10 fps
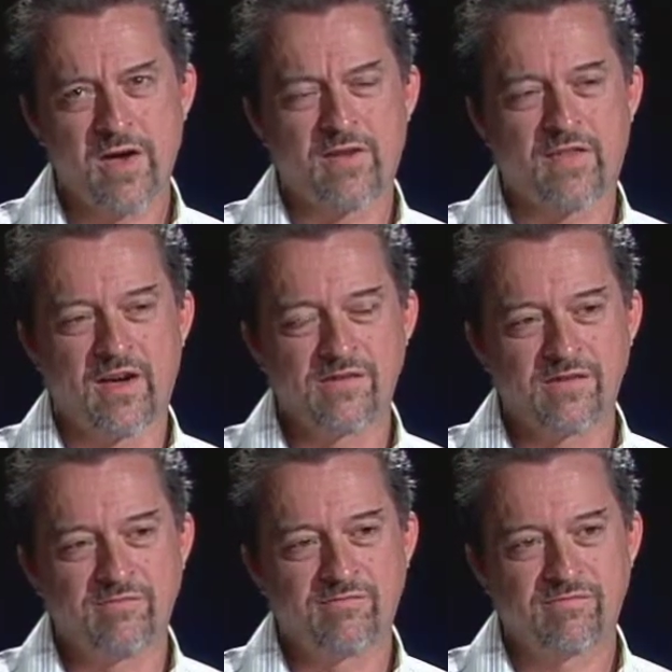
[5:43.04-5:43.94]
About
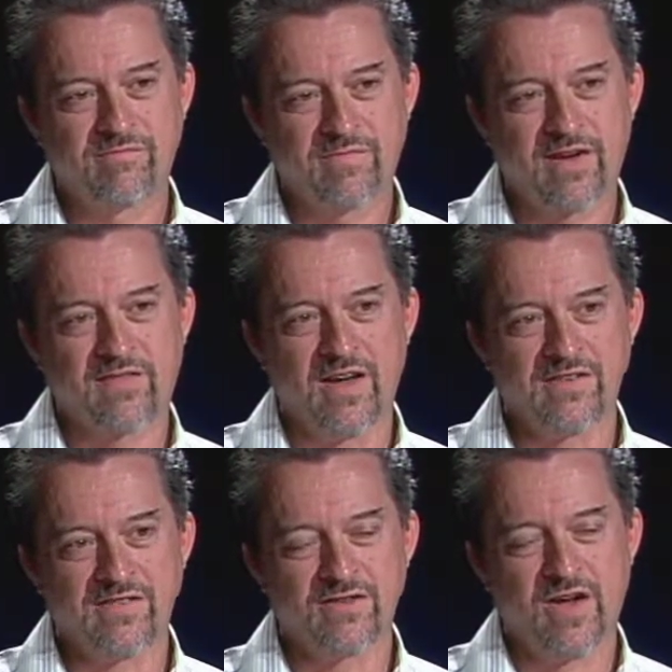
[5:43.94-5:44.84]
1,000. About
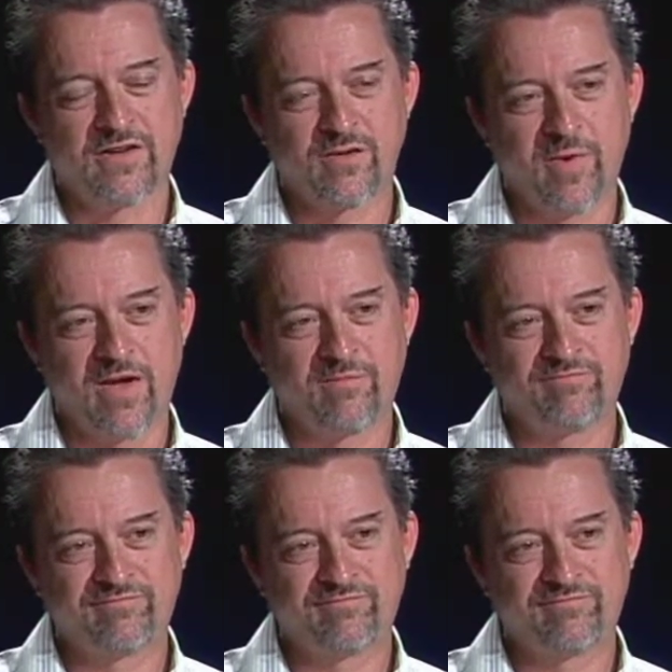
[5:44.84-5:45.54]
1,000, so not too bad.